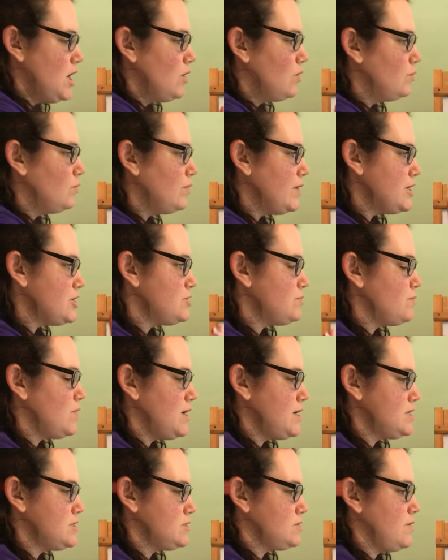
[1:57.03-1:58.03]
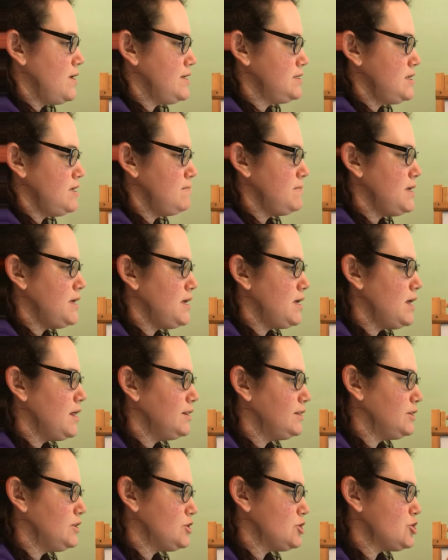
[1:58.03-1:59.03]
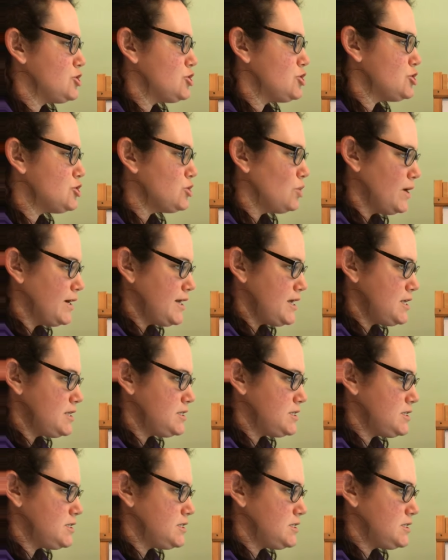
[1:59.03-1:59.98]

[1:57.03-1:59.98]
which one is going to be the shortest,